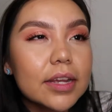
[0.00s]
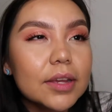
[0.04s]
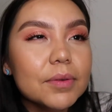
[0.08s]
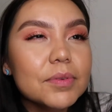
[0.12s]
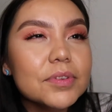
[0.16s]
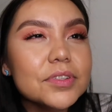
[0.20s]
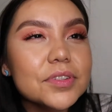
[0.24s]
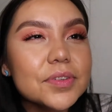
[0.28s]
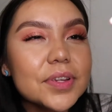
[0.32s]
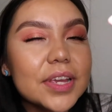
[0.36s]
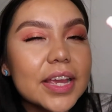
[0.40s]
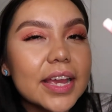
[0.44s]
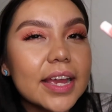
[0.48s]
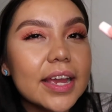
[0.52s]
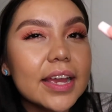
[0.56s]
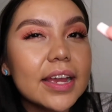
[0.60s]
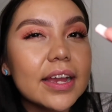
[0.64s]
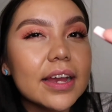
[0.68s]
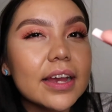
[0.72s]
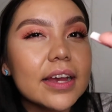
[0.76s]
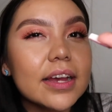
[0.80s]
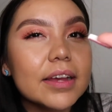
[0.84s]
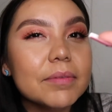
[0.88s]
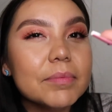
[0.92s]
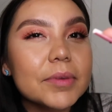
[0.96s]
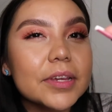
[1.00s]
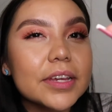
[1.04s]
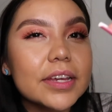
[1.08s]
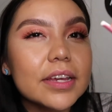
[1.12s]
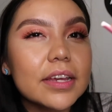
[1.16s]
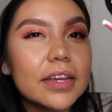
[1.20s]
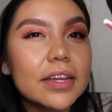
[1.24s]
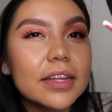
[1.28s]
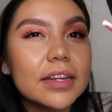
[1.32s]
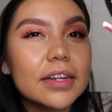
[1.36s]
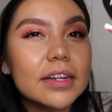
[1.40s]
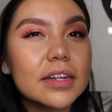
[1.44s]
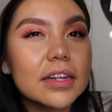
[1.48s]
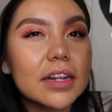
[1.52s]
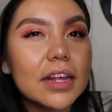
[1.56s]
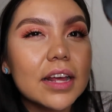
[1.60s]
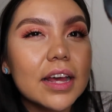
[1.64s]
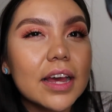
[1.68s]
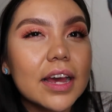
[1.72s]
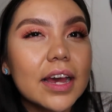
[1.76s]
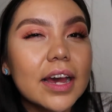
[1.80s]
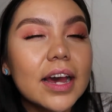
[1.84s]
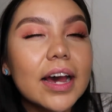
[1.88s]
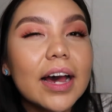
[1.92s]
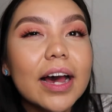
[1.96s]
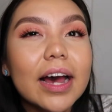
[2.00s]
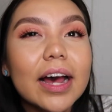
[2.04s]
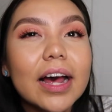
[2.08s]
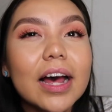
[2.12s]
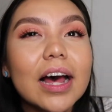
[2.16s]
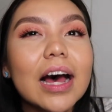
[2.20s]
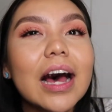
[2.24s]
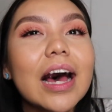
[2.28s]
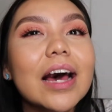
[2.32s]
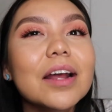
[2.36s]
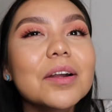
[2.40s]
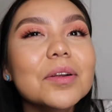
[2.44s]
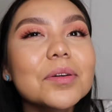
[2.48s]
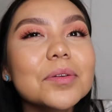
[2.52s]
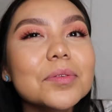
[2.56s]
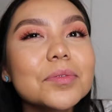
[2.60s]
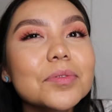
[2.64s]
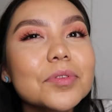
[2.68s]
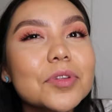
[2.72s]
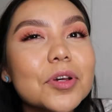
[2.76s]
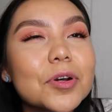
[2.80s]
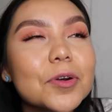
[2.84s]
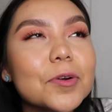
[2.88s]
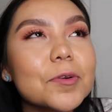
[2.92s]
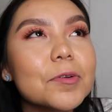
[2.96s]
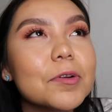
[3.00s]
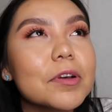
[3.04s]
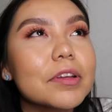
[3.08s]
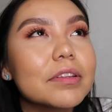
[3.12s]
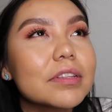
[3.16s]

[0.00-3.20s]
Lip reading: It was okay. I mean, I don't know